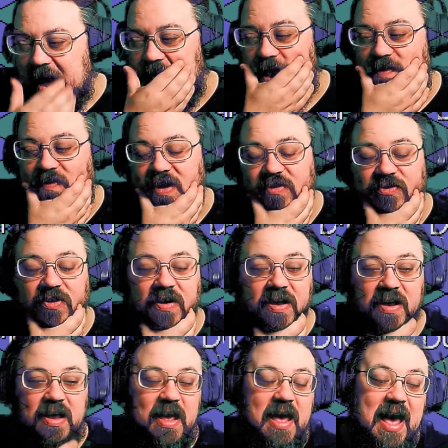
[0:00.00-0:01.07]
Adventure
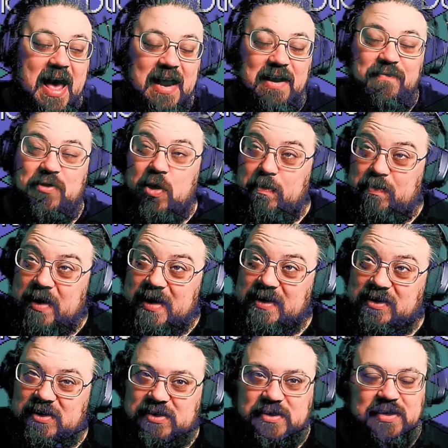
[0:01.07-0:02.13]
and have not played
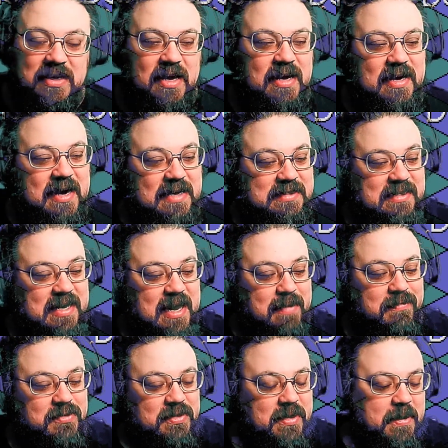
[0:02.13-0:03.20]
the classic
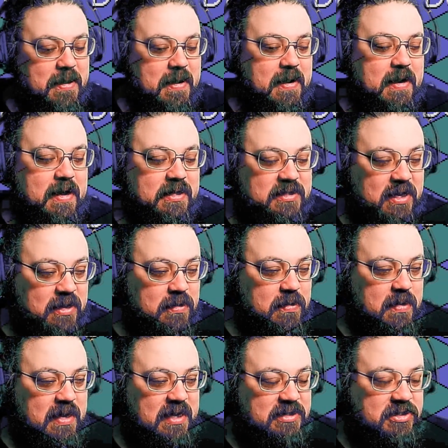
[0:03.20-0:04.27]
games. So
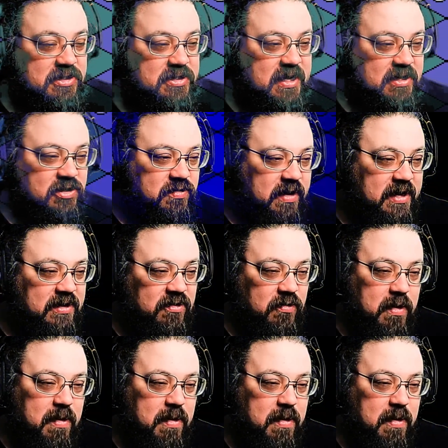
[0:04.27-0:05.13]
let's just get straight into